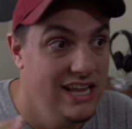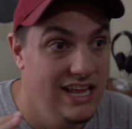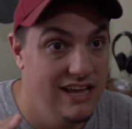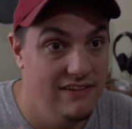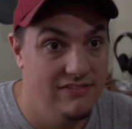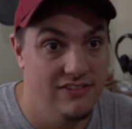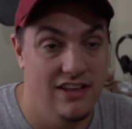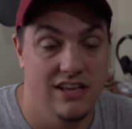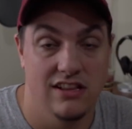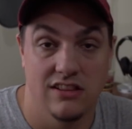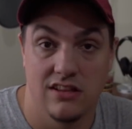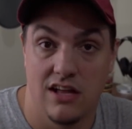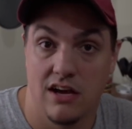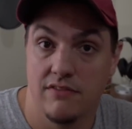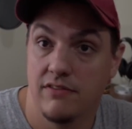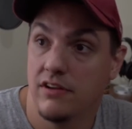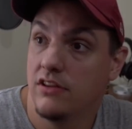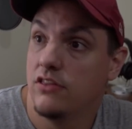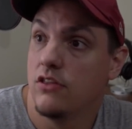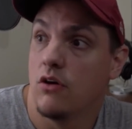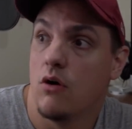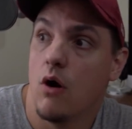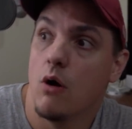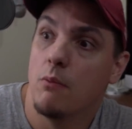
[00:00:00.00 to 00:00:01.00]
If they love
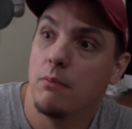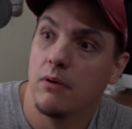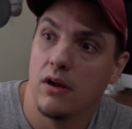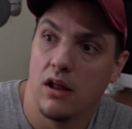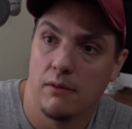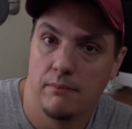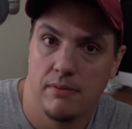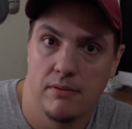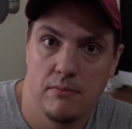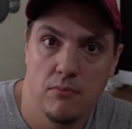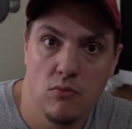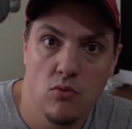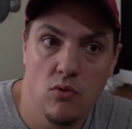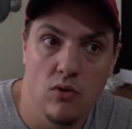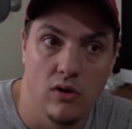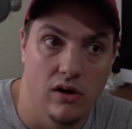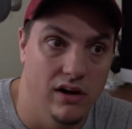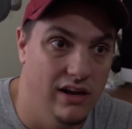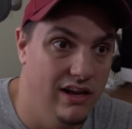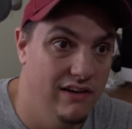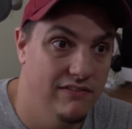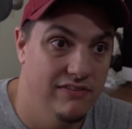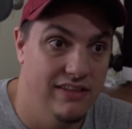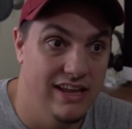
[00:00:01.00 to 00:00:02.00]
it, they'll open up it
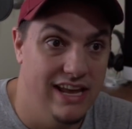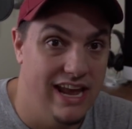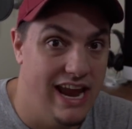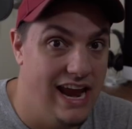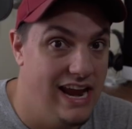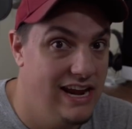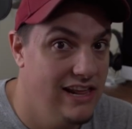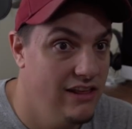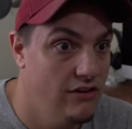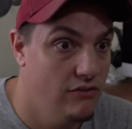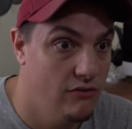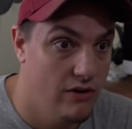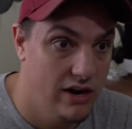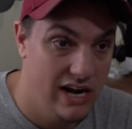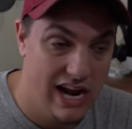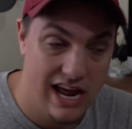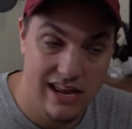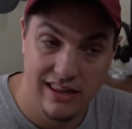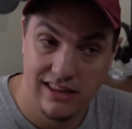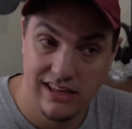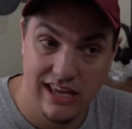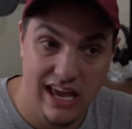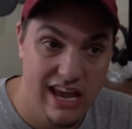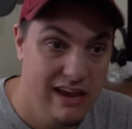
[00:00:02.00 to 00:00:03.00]
more. If they hate it right
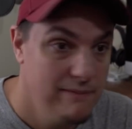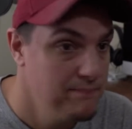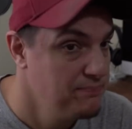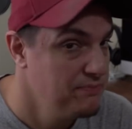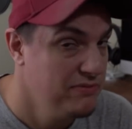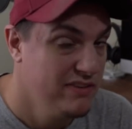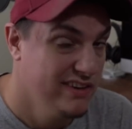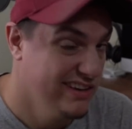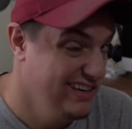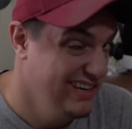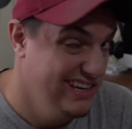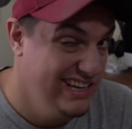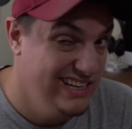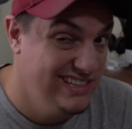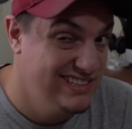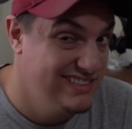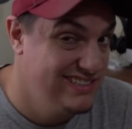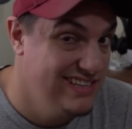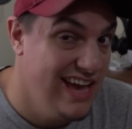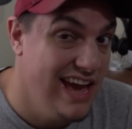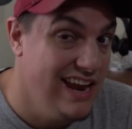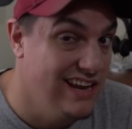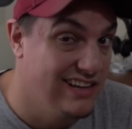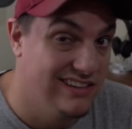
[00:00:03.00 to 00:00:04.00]
out of the gate, it's
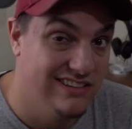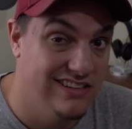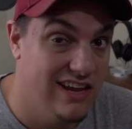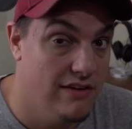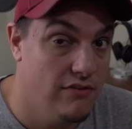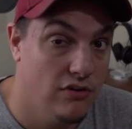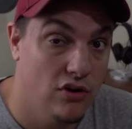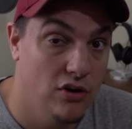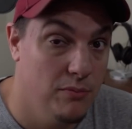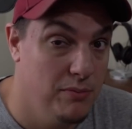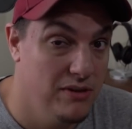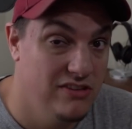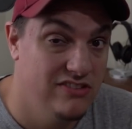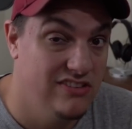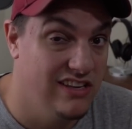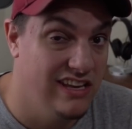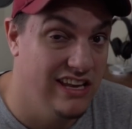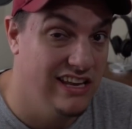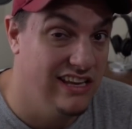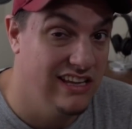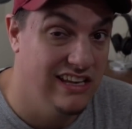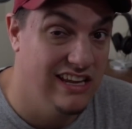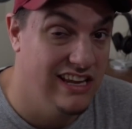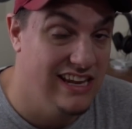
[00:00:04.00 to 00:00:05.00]
dead. It's never going to be
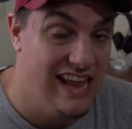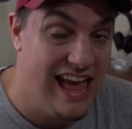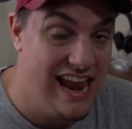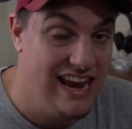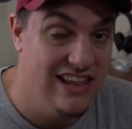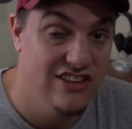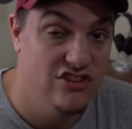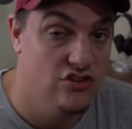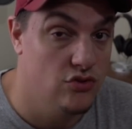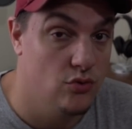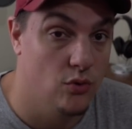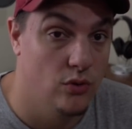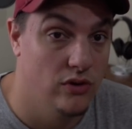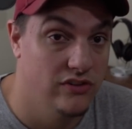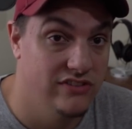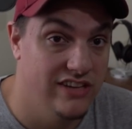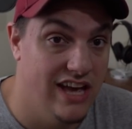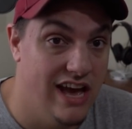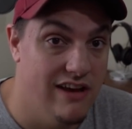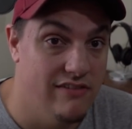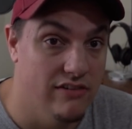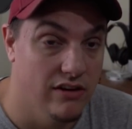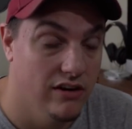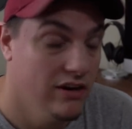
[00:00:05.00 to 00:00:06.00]
seen in any stores
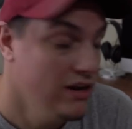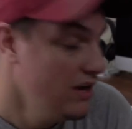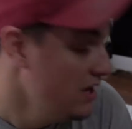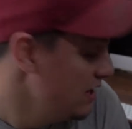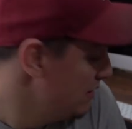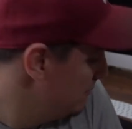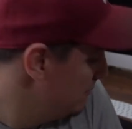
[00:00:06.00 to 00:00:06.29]
ever.